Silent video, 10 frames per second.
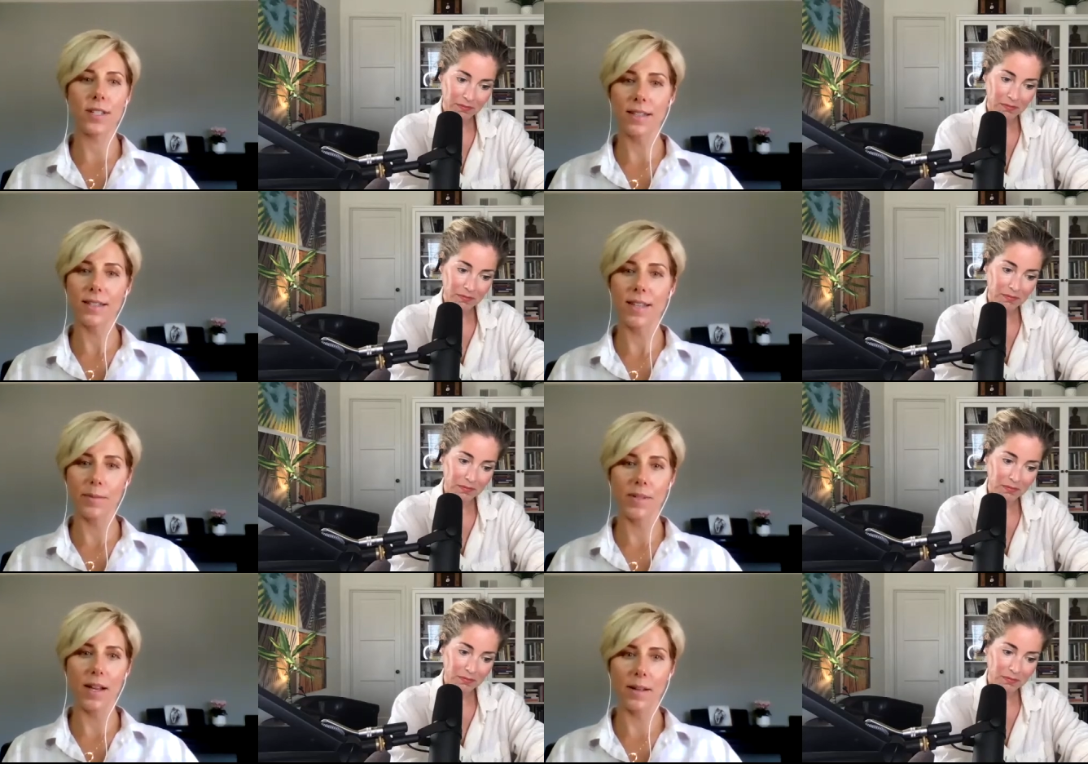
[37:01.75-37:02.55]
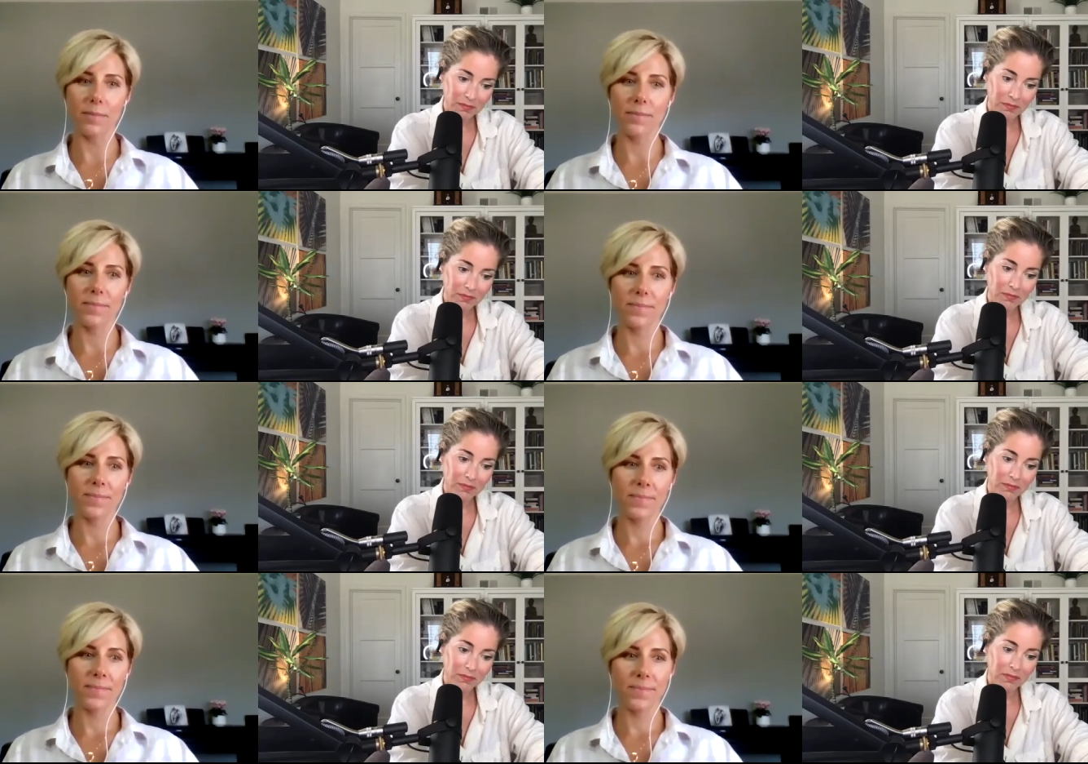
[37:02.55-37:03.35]
Speaker 1: at the same time.
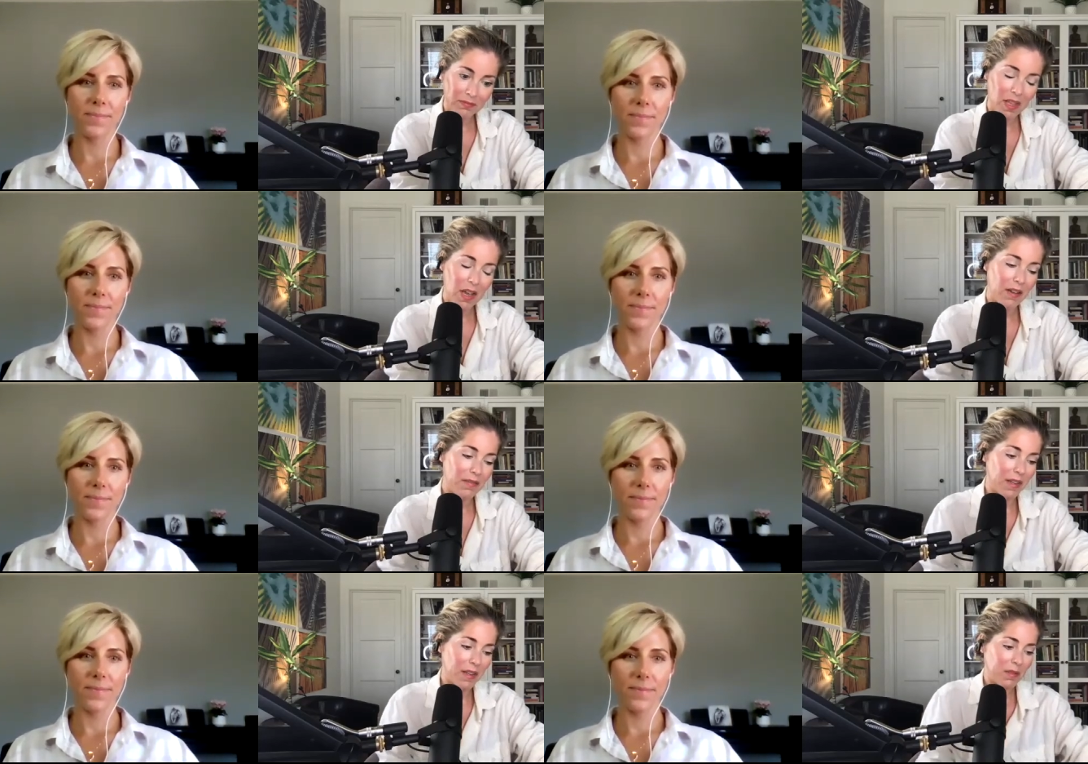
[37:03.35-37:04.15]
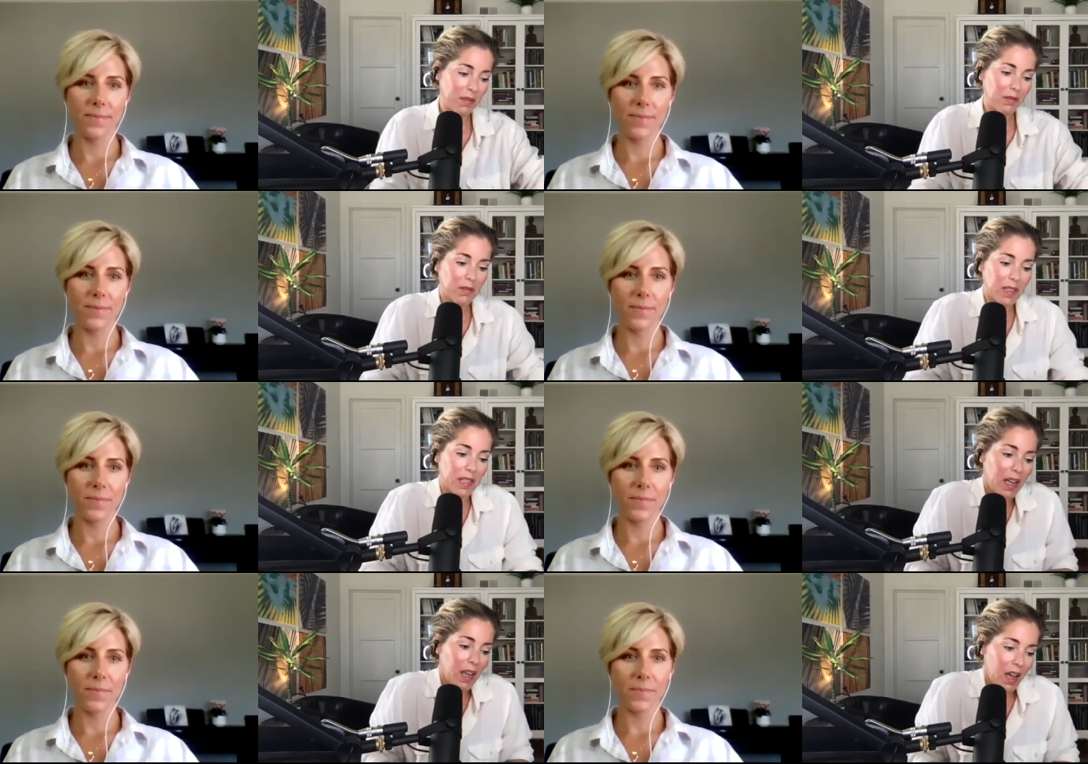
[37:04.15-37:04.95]
Speaker 2: Yeah,
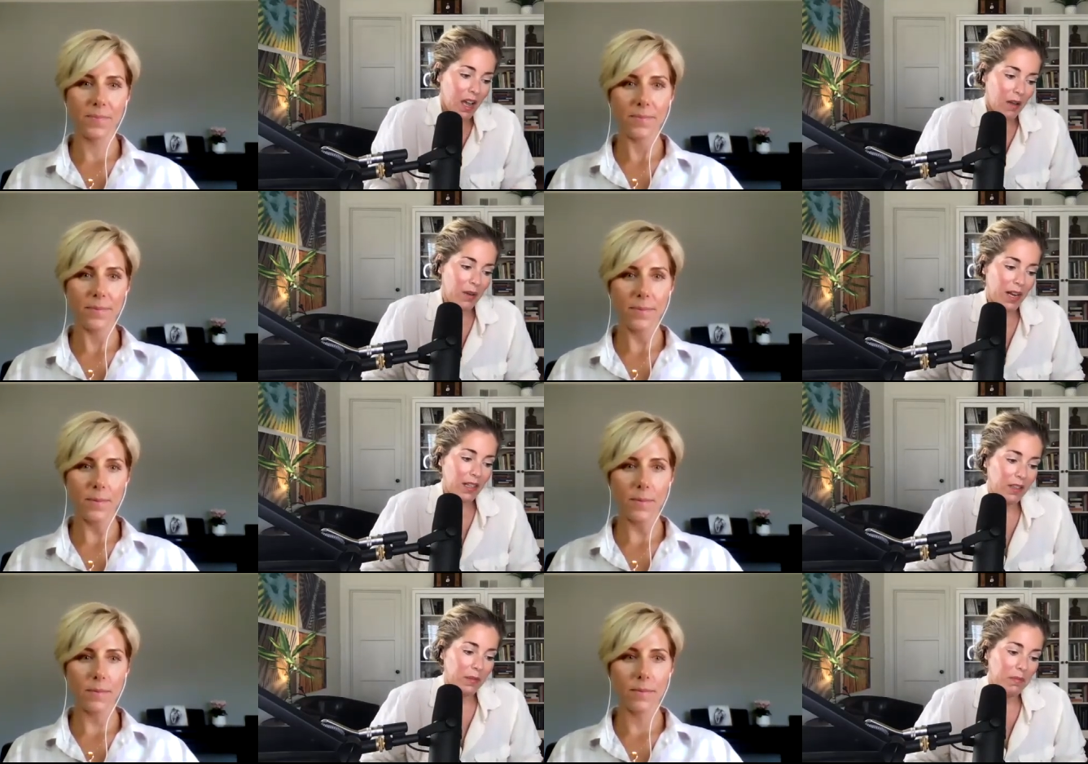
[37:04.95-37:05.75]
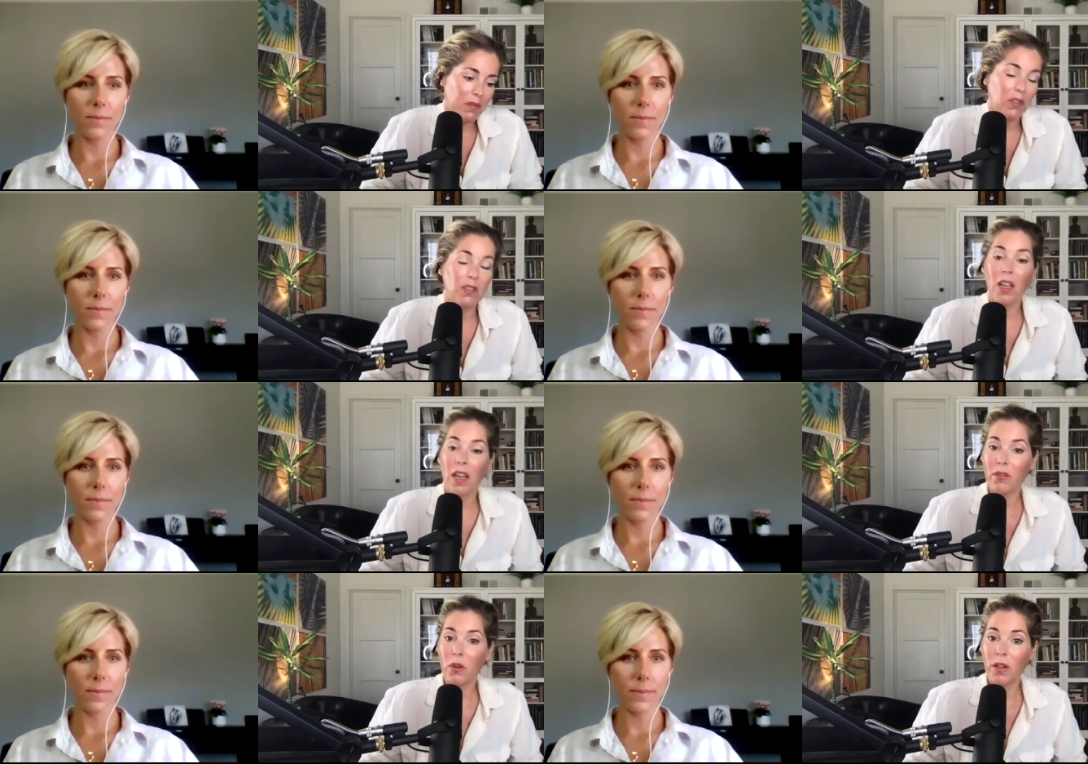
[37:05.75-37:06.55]
absolutely. Uh, we had a lot of people
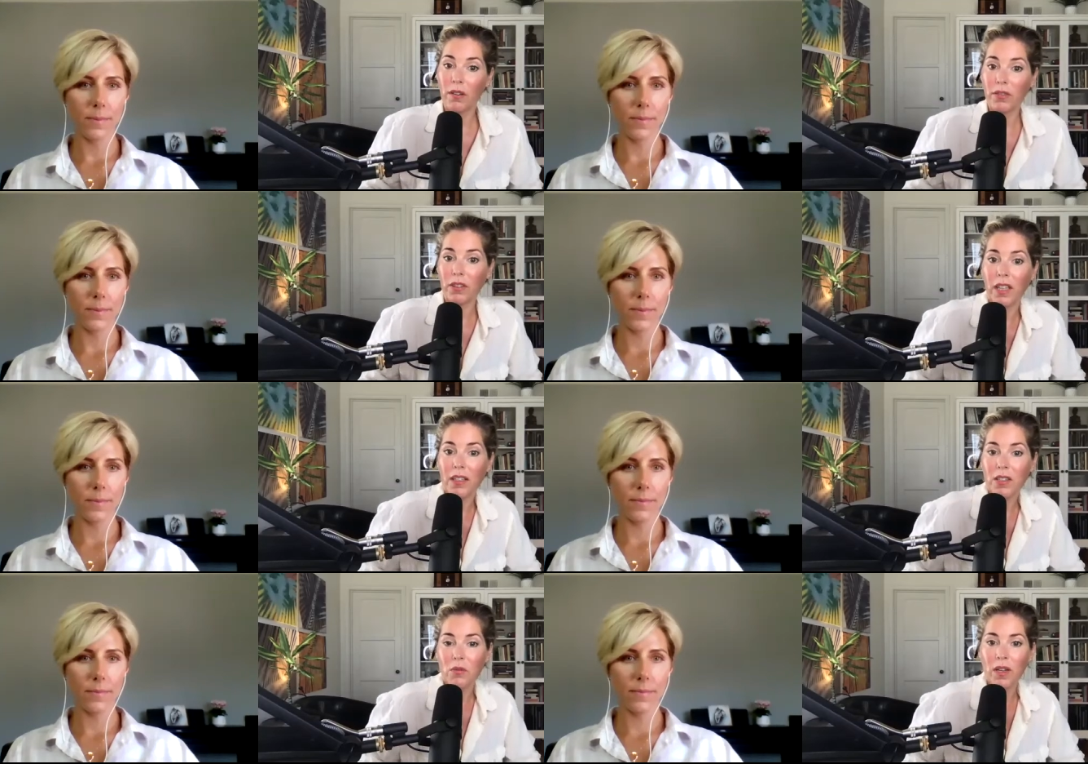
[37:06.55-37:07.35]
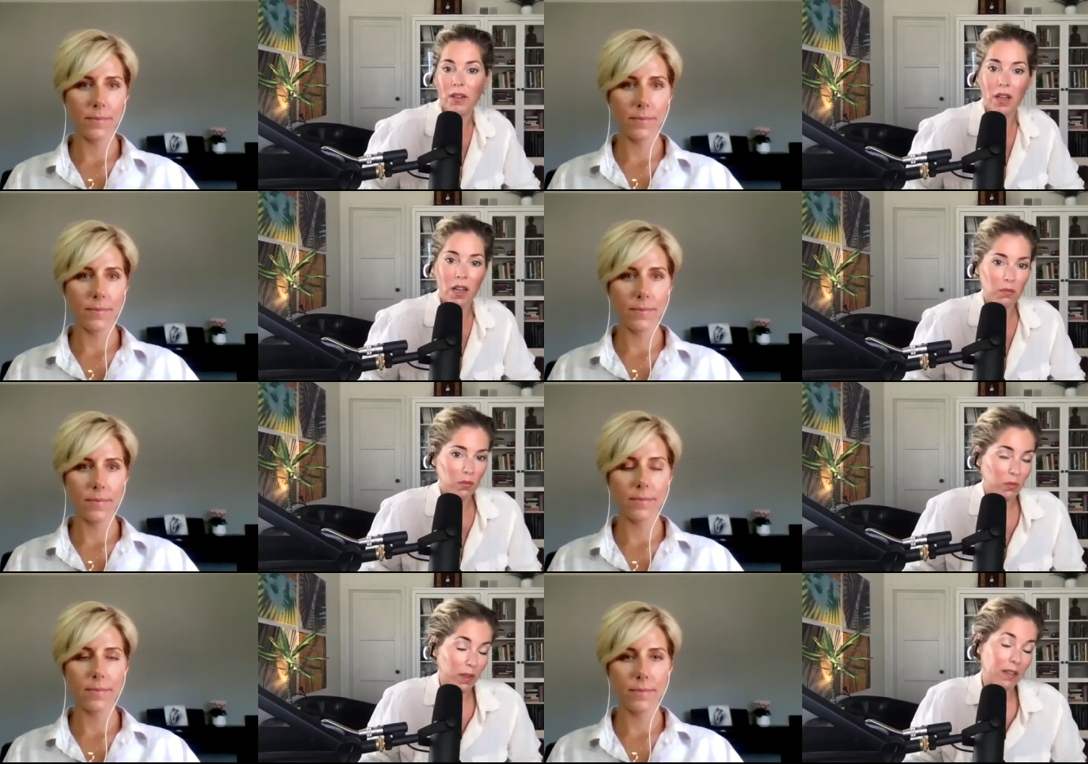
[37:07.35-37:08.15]
kind of going off your last one. Um,
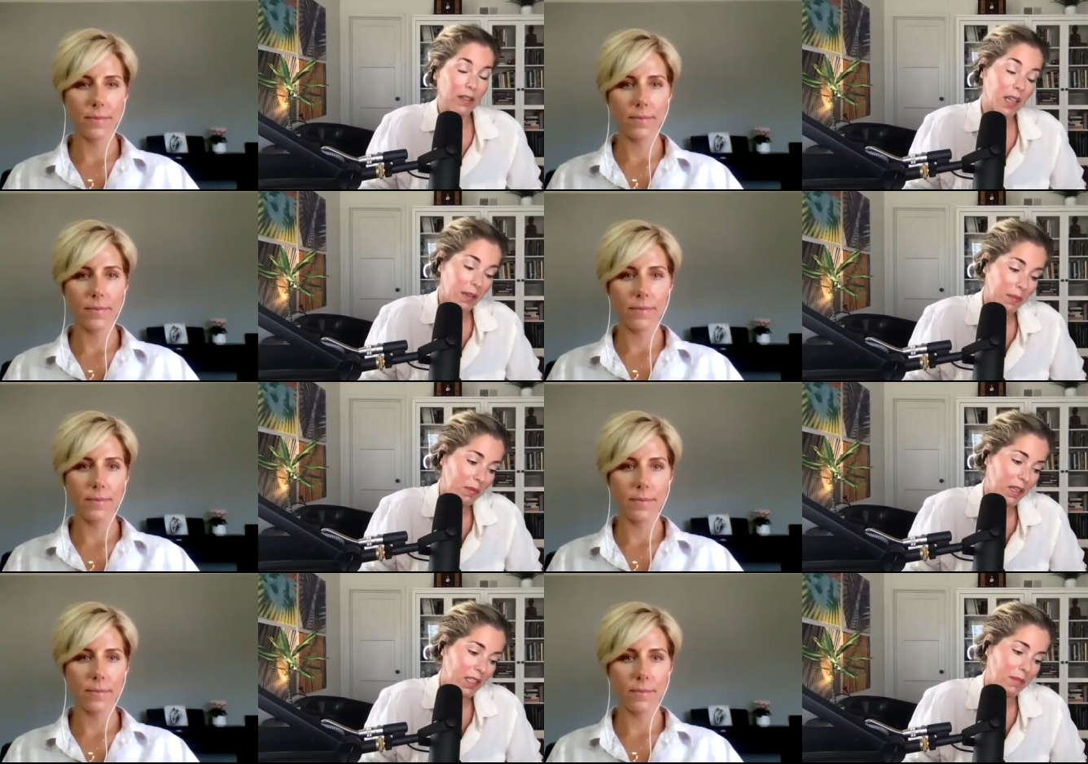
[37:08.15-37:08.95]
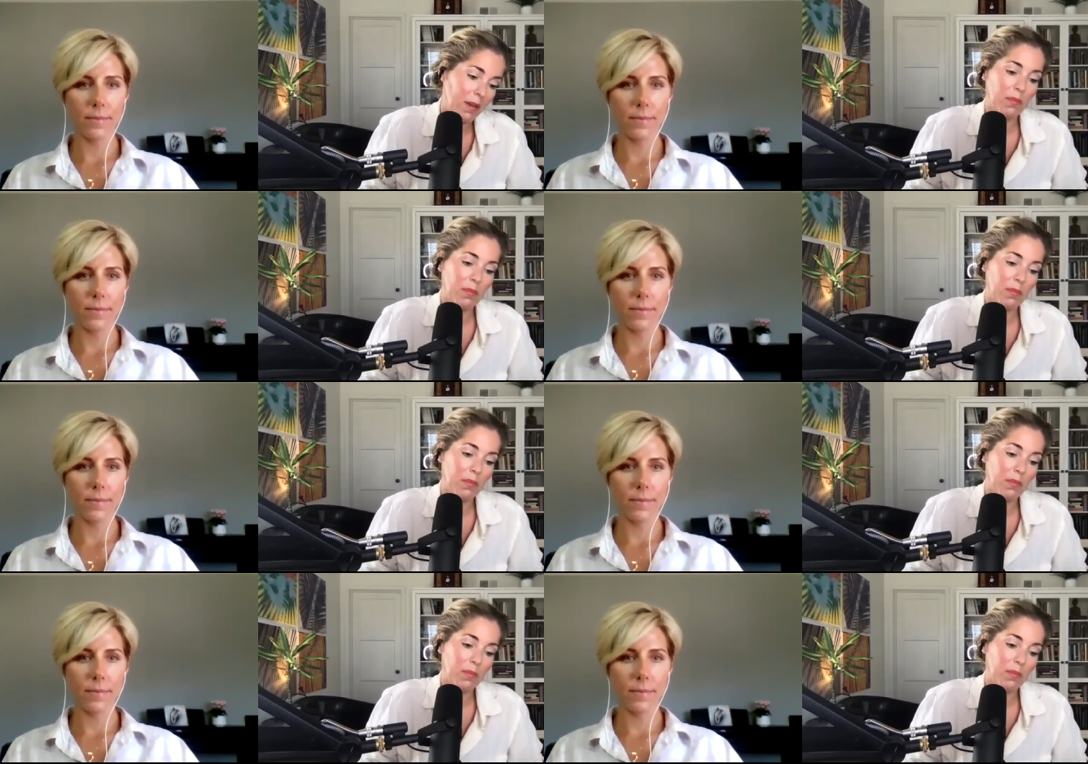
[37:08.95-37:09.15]
we had a ton of people ask about